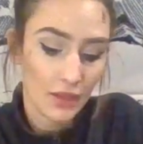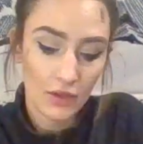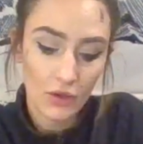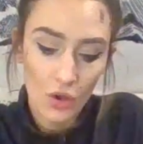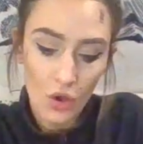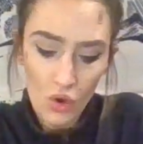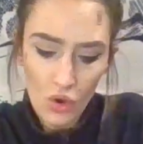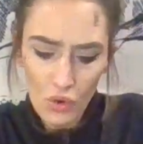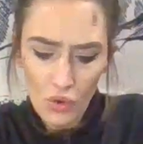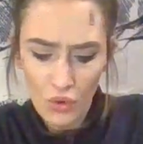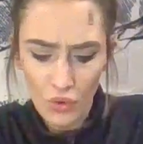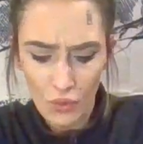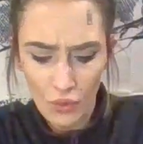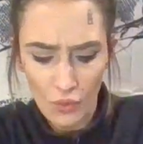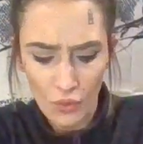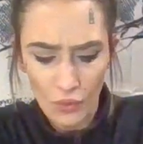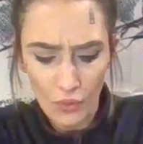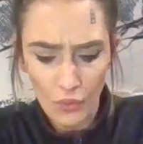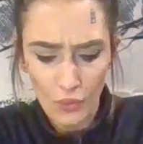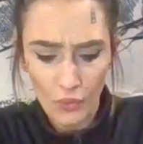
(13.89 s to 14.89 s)
Oh,
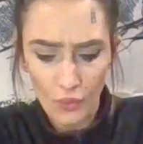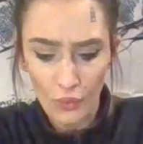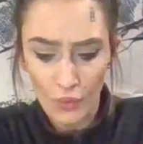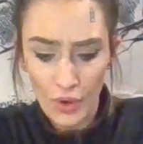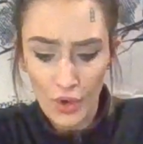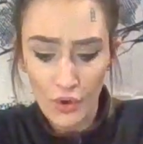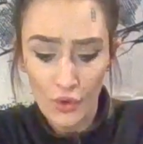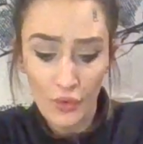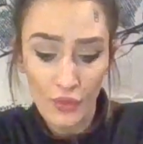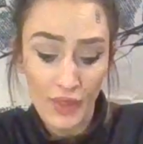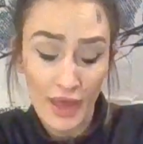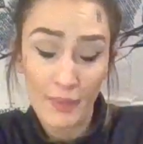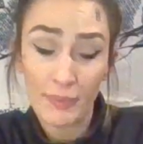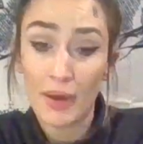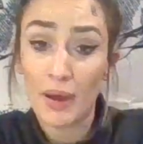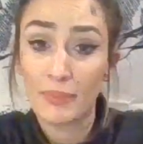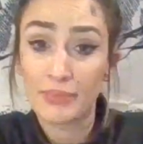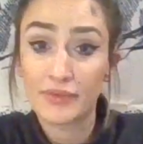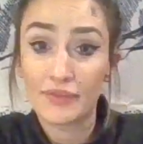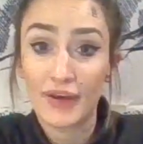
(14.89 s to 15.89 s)
whoa, that
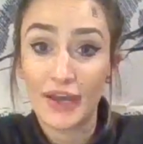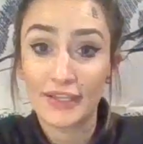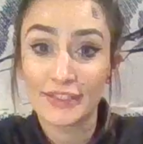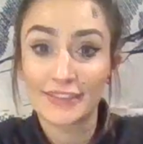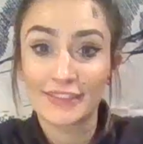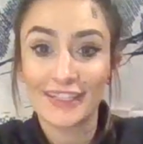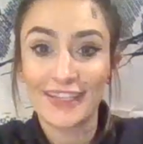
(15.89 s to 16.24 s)
popped fast.